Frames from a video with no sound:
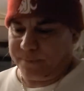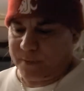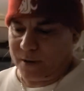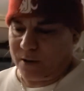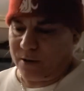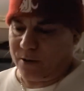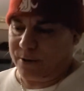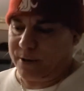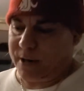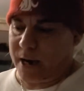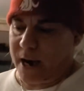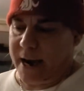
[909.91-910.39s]

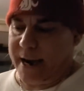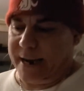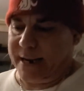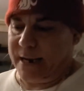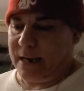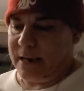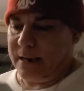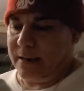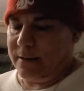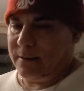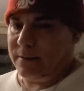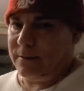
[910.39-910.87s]
Okay?
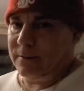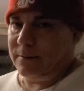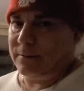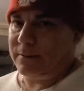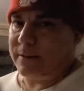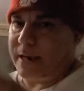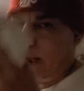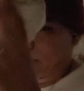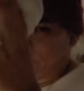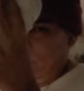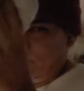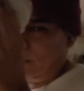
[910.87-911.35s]

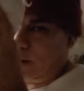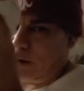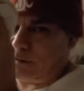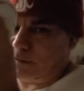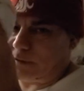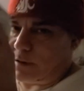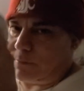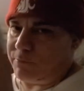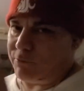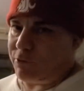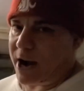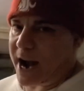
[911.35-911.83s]
Get yourself
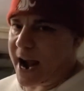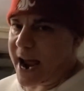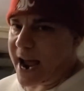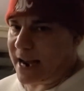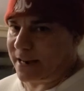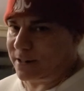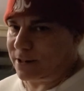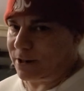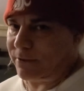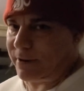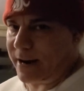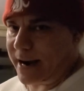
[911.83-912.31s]
some
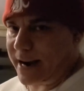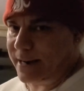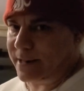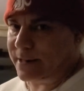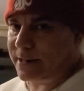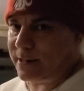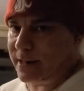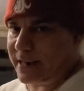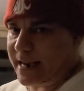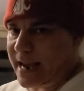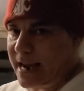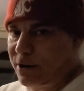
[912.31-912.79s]
rags, alright? You're
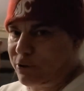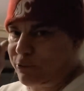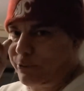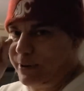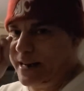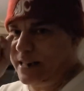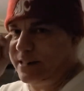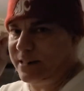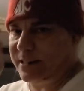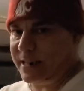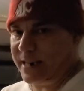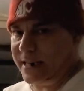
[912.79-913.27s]
gonna get
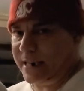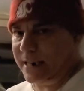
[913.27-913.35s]
greasy.